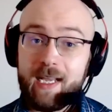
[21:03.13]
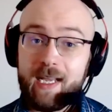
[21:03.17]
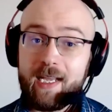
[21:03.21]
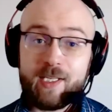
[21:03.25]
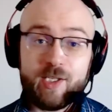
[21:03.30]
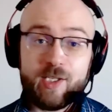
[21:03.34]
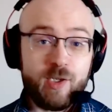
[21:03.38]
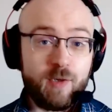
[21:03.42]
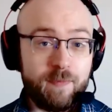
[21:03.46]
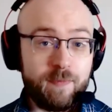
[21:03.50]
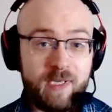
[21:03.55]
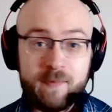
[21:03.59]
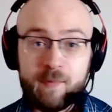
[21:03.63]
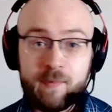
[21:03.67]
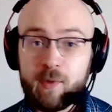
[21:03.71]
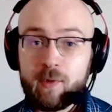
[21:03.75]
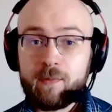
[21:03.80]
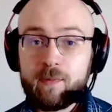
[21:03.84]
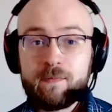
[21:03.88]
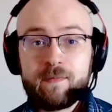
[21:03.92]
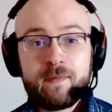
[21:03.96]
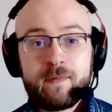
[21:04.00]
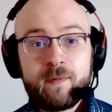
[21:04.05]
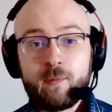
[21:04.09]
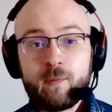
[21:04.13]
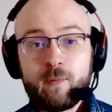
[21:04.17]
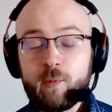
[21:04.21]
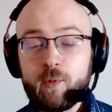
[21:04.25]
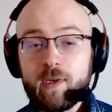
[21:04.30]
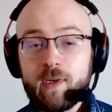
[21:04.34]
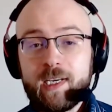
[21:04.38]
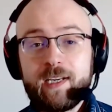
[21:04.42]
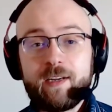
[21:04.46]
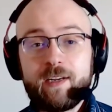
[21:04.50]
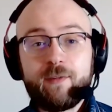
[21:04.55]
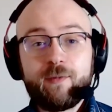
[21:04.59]
And so people
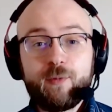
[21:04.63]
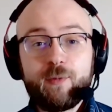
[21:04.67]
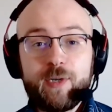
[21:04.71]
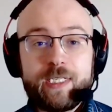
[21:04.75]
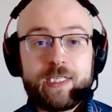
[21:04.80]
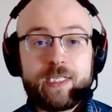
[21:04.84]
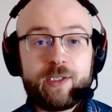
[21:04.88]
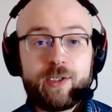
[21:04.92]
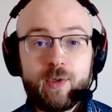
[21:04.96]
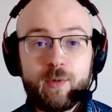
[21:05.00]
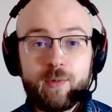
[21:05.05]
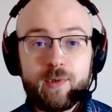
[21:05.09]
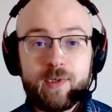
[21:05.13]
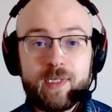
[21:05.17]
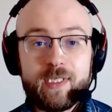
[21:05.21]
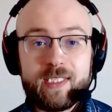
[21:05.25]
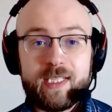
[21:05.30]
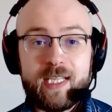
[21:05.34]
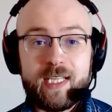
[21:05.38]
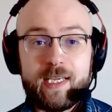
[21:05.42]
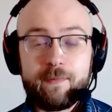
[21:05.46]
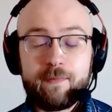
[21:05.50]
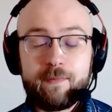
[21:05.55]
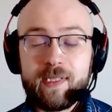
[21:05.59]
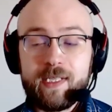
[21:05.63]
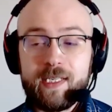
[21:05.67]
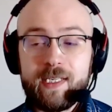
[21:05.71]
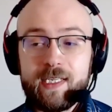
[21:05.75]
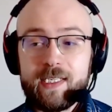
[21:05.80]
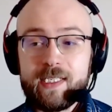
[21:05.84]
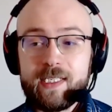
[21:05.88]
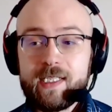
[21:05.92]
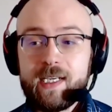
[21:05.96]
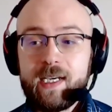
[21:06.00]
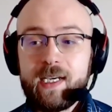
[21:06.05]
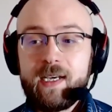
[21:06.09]
were kind of free to do as they
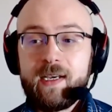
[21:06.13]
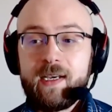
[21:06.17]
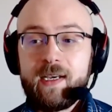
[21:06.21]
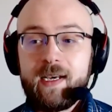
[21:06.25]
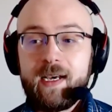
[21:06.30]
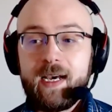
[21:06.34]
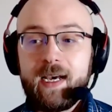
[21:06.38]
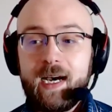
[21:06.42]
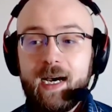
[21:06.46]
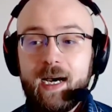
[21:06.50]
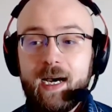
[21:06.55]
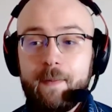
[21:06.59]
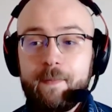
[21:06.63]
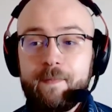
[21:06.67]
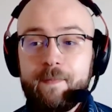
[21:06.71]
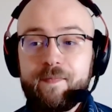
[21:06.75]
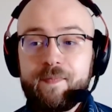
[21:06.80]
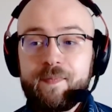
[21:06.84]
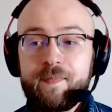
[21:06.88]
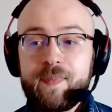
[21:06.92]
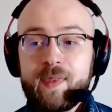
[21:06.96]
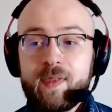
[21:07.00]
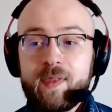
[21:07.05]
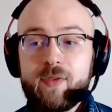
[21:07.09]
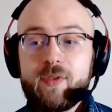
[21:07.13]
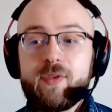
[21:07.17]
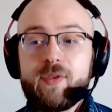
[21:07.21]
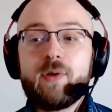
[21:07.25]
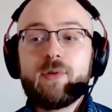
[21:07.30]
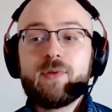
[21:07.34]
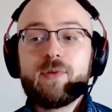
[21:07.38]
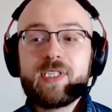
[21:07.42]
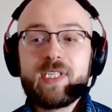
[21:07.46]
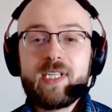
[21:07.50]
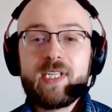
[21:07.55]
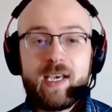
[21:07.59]
please.
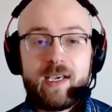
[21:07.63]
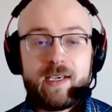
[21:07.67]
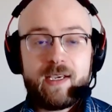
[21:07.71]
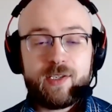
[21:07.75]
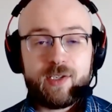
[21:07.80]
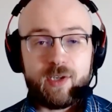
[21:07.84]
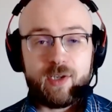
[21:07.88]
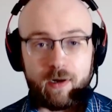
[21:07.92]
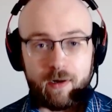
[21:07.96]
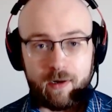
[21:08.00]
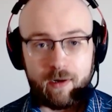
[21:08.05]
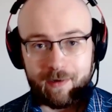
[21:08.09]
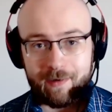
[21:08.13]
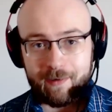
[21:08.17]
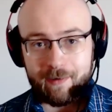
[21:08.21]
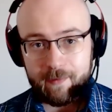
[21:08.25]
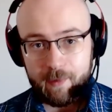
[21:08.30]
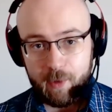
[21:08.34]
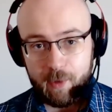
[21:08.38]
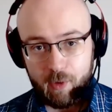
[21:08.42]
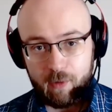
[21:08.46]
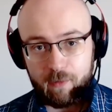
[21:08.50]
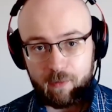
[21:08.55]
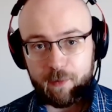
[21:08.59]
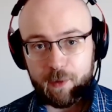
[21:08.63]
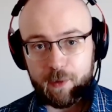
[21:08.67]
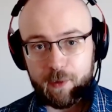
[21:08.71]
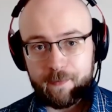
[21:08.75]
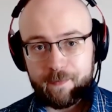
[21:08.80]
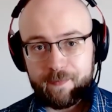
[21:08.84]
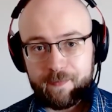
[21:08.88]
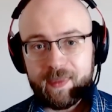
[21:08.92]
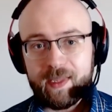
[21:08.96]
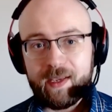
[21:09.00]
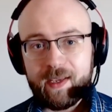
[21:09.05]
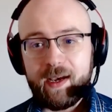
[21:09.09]
Those days are over,
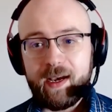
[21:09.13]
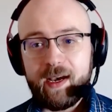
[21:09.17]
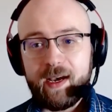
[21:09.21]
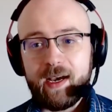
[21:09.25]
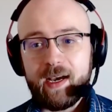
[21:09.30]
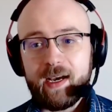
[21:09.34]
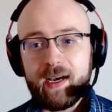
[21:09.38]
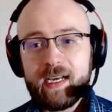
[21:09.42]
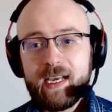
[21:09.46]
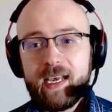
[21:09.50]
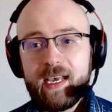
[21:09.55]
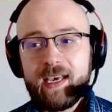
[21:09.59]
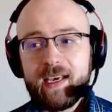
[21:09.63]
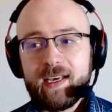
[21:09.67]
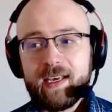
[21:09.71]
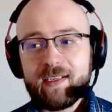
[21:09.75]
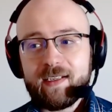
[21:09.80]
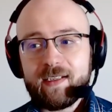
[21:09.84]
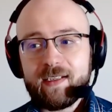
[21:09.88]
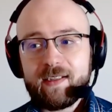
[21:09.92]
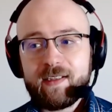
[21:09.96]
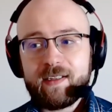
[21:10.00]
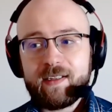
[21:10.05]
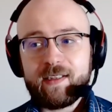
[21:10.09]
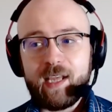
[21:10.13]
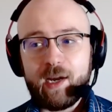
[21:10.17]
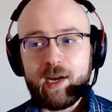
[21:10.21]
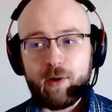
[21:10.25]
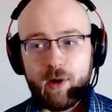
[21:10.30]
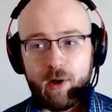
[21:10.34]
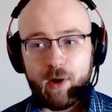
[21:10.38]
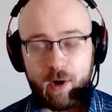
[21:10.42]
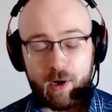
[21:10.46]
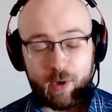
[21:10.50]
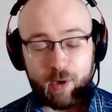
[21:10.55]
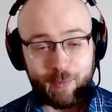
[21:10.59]
and there
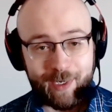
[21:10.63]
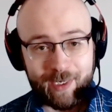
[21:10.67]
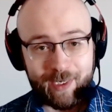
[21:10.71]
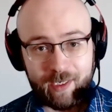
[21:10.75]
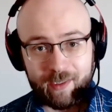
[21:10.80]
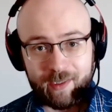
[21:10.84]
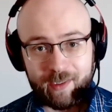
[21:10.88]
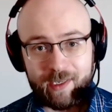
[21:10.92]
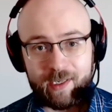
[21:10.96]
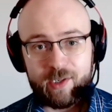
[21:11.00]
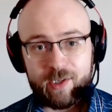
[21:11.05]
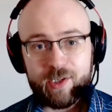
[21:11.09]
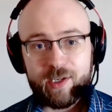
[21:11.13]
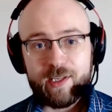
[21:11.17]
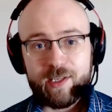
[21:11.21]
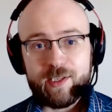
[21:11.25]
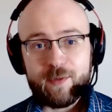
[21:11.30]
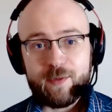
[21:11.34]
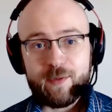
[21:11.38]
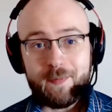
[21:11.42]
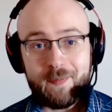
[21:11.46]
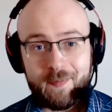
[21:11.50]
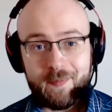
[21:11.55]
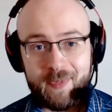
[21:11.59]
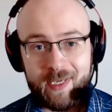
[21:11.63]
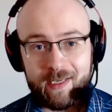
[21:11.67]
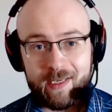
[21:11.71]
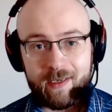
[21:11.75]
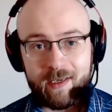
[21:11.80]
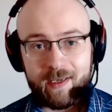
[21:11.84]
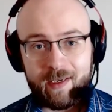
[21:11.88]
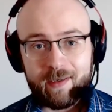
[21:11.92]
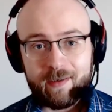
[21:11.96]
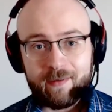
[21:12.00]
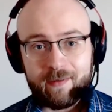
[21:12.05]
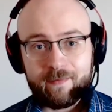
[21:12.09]
are regulations
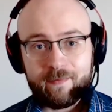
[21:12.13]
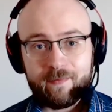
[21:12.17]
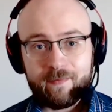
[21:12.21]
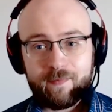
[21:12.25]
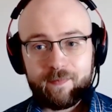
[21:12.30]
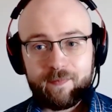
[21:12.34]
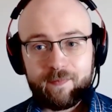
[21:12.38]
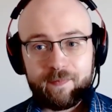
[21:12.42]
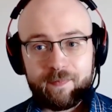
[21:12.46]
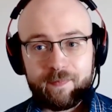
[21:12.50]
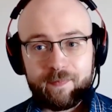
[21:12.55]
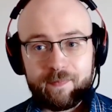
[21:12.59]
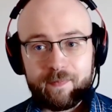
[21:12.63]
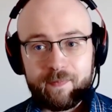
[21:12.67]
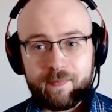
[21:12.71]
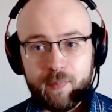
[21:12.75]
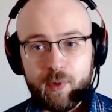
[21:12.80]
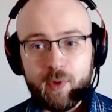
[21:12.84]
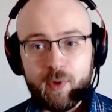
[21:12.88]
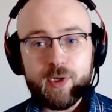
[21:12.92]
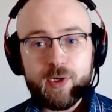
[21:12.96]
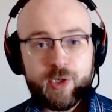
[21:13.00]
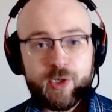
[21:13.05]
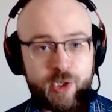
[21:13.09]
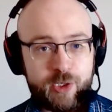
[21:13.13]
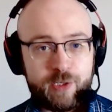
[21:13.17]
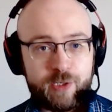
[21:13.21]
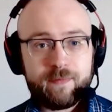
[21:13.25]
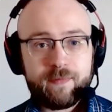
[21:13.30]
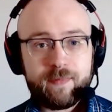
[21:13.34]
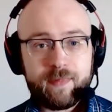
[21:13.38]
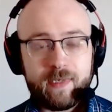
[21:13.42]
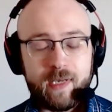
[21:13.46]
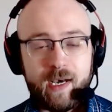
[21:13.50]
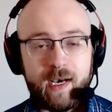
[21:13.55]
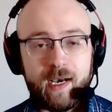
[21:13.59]
being pushed
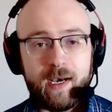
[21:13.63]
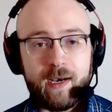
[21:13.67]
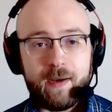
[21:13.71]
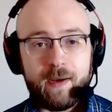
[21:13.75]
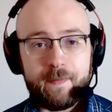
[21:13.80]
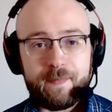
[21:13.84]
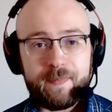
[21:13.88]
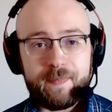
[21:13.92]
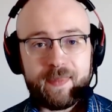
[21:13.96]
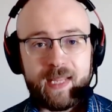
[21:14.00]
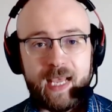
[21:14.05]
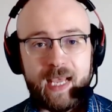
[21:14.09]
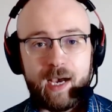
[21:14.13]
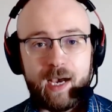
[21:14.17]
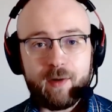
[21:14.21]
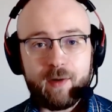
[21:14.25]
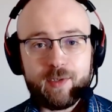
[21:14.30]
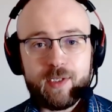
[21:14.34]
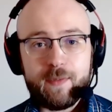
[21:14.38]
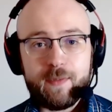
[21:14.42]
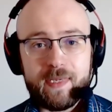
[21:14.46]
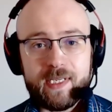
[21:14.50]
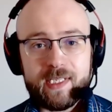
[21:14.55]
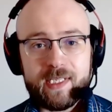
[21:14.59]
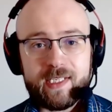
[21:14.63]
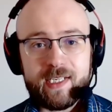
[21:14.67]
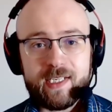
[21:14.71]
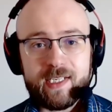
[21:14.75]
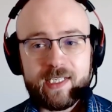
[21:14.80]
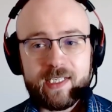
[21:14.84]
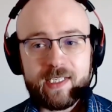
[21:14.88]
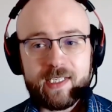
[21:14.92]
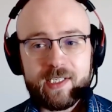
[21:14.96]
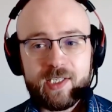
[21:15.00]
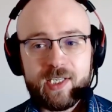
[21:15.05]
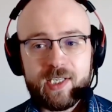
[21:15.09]
now to
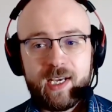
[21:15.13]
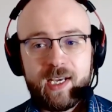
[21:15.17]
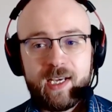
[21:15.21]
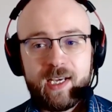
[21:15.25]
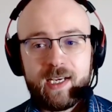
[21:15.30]
businesses.